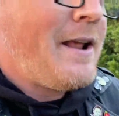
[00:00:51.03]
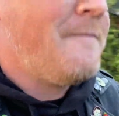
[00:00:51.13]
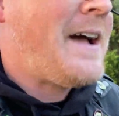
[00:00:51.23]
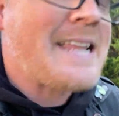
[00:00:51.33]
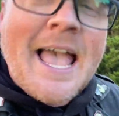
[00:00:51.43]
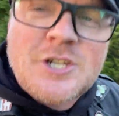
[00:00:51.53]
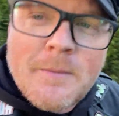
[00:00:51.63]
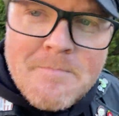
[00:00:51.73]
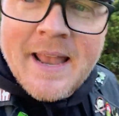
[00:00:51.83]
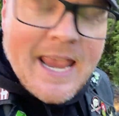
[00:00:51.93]
In fact, I actually
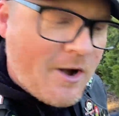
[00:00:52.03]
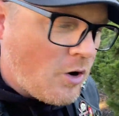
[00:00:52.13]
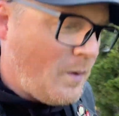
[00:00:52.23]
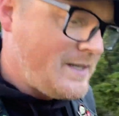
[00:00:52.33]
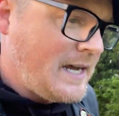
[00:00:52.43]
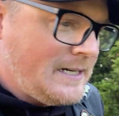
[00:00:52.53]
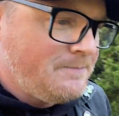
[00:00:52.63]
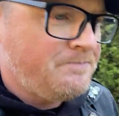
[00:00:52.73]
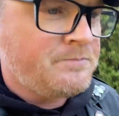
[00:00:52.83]
met a girl one time